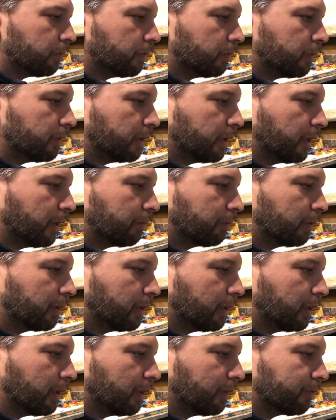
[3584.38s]
that I'm
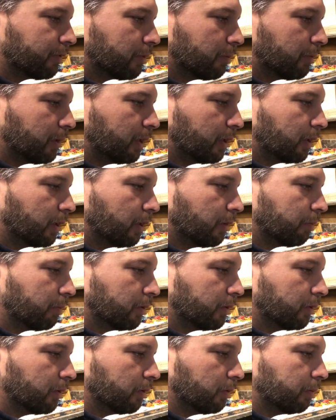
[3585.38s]
gonna have to make up a
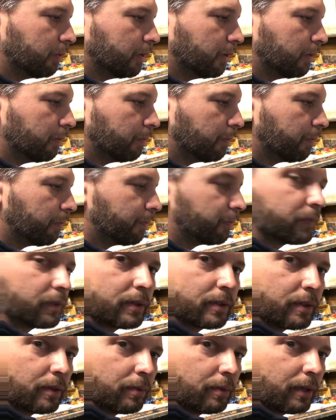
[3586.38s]
little bit.
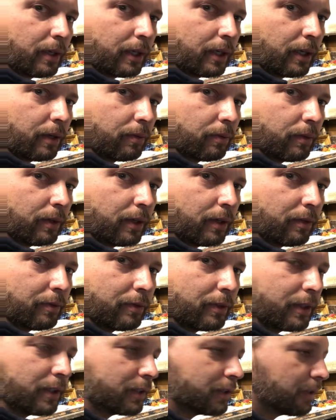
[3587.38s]
So I want to get rid of
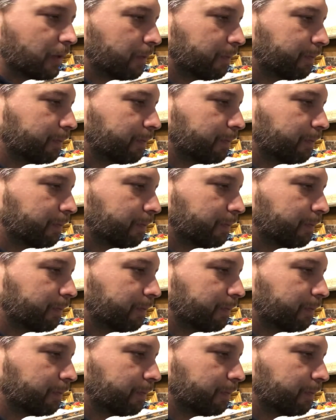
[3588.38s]
this